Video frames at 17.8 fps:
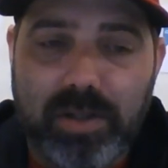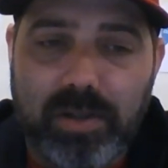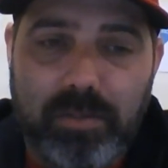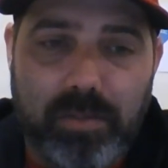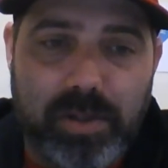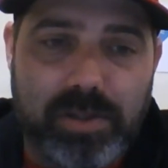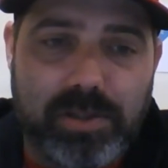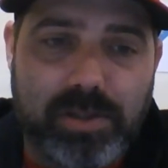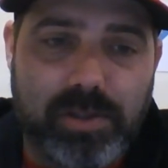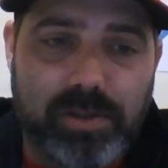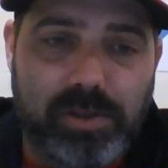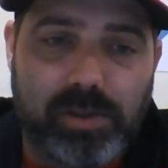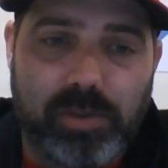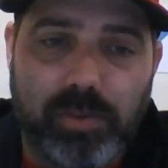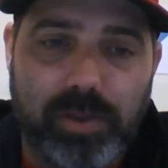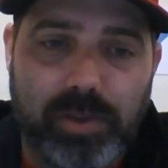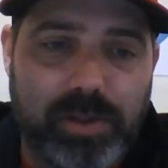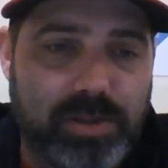Minnesota
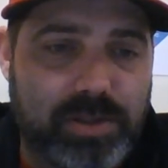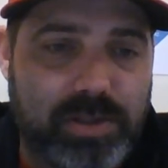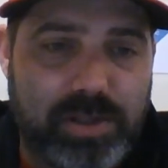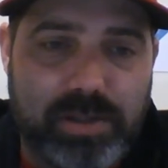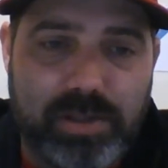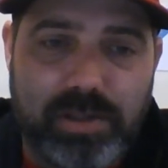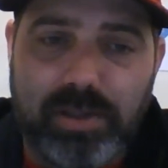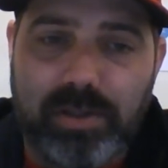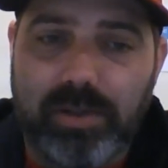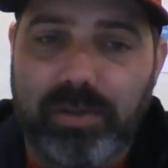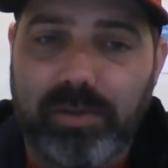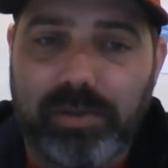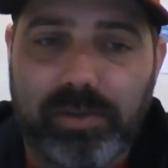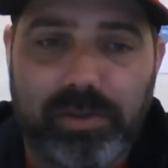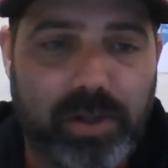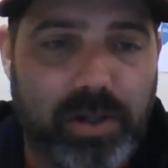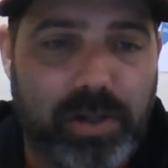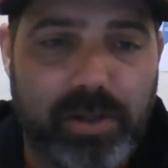Twins, you know,
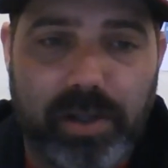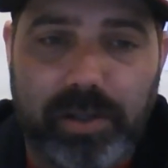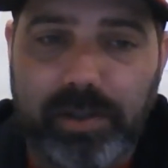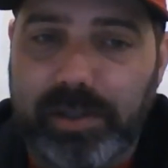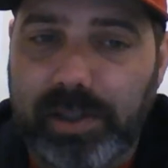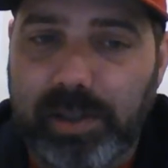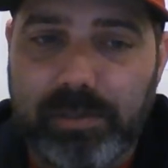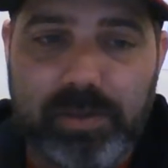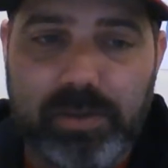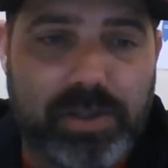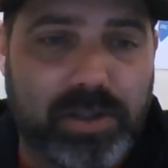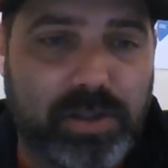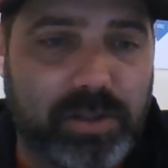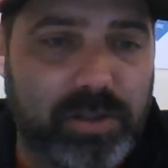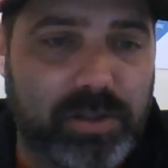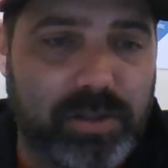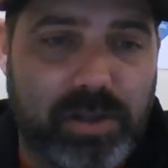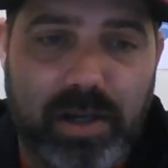they're another team that's
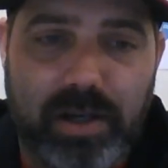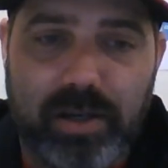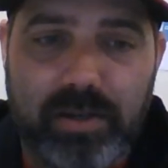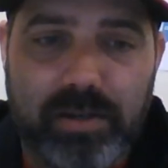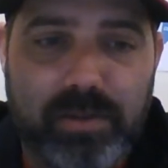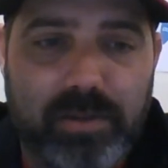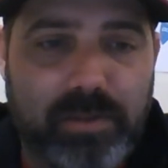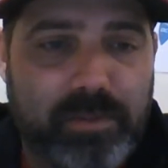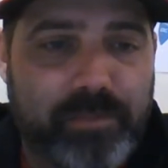here or there.